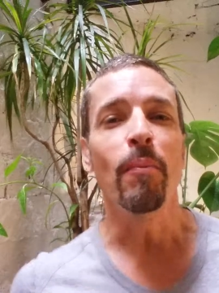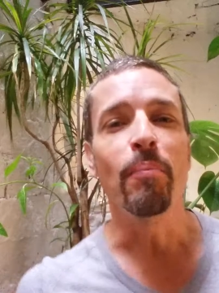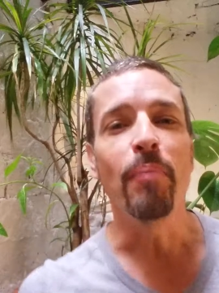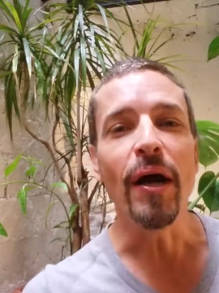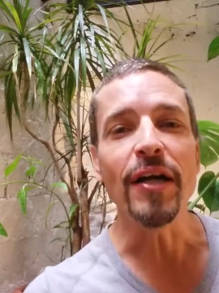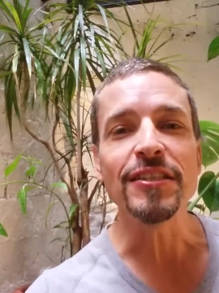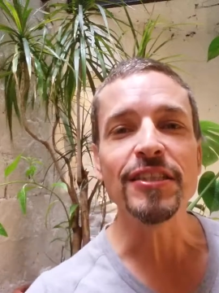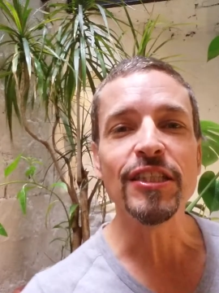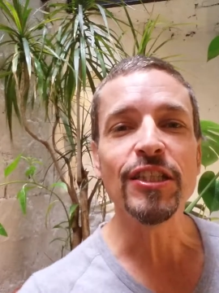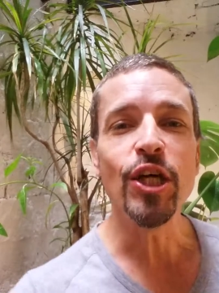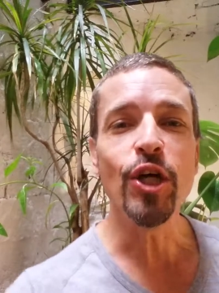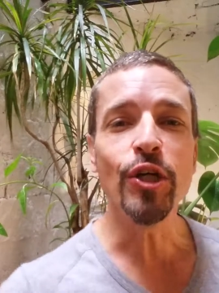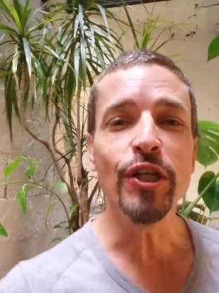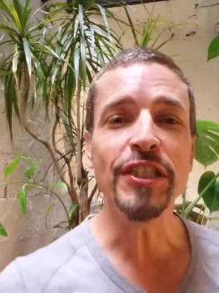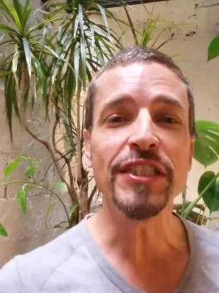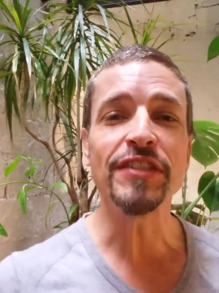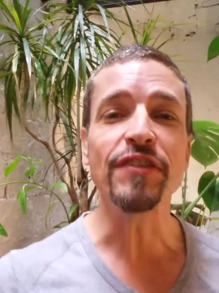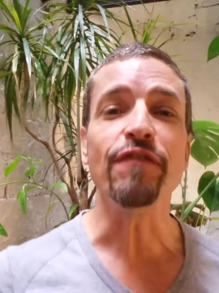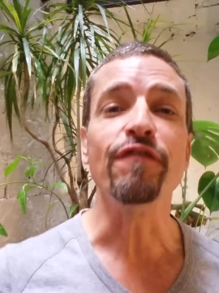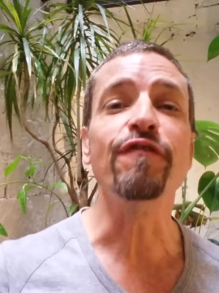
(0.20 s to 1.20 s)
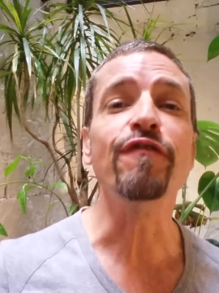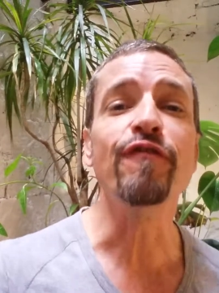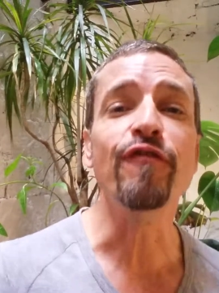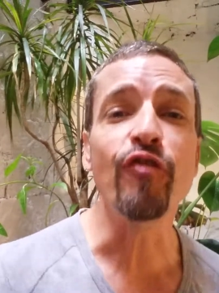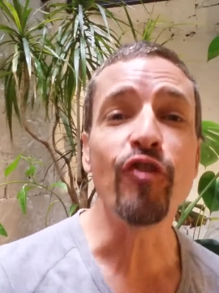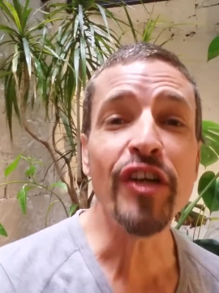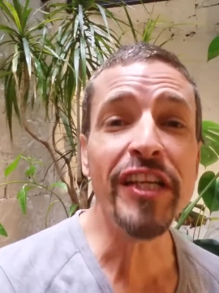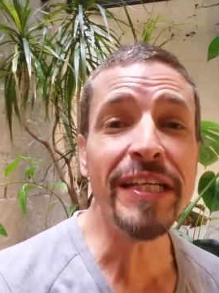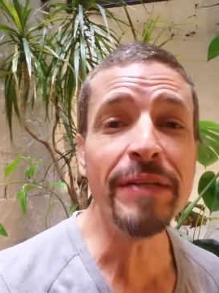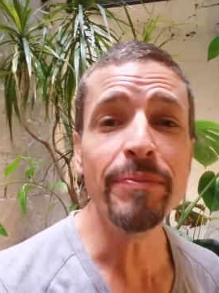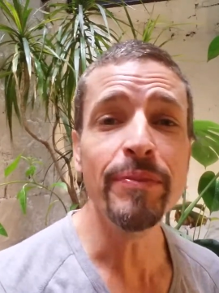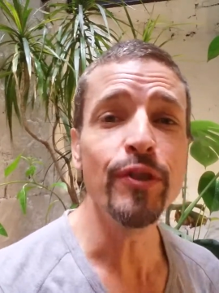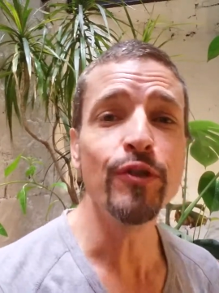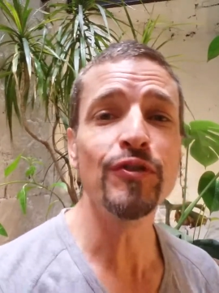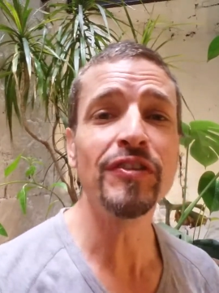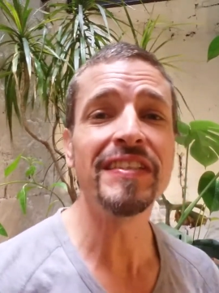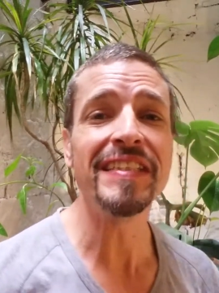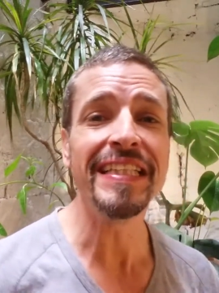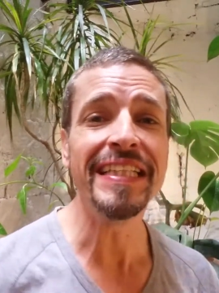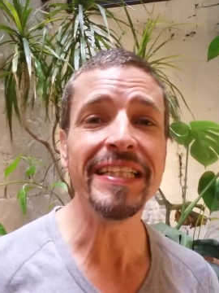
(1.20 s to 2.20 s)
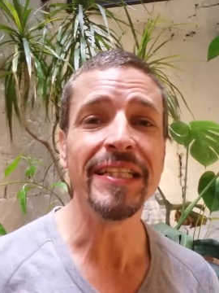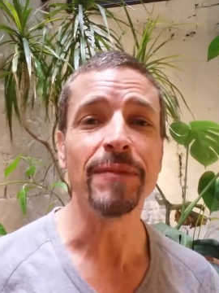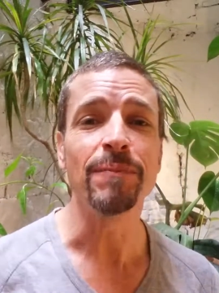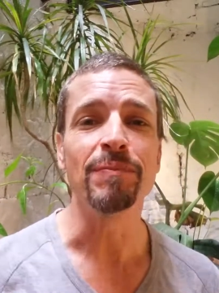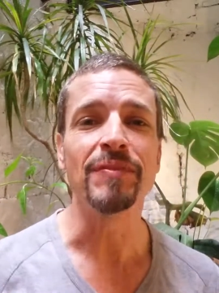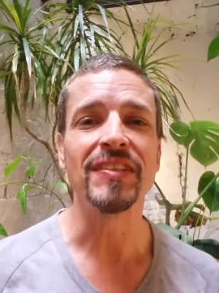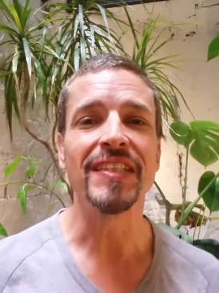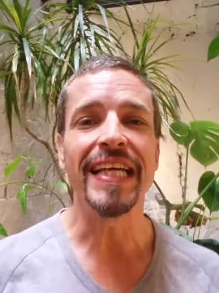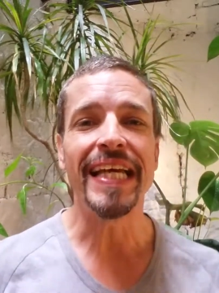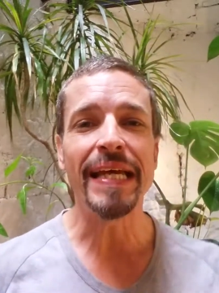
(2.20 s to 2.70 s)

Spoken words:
Barcelona's free museums.